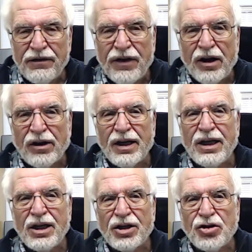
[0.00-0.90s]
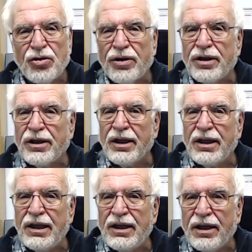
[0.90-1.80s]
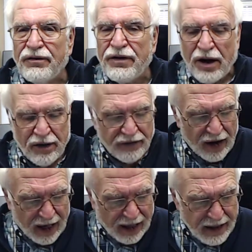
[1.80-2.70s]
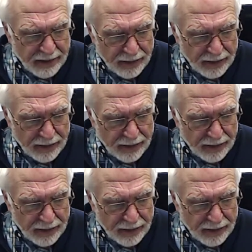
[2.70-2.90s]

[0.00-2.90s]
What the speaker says: fairly assuredly verified.